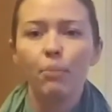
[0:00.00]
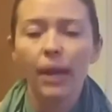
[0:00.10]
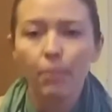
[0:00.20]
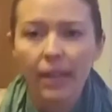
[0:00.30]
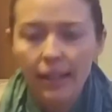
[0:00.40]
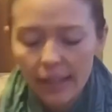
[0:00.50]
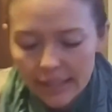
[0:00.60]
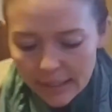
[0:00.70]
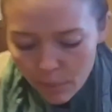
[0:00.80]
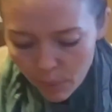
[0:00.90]
maybe at
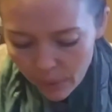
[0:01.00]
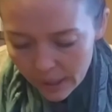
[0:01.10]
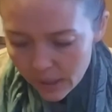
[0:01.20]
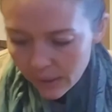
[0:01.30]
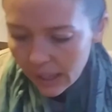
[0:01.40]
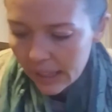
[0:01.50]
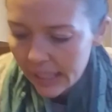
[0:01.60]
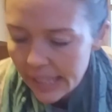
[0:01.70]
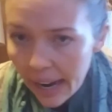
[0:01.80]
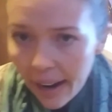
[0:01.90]
some point during the
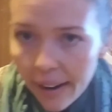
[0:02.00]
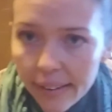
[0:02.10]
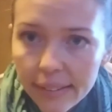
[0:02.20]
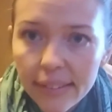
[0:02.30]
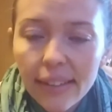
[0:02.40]
day,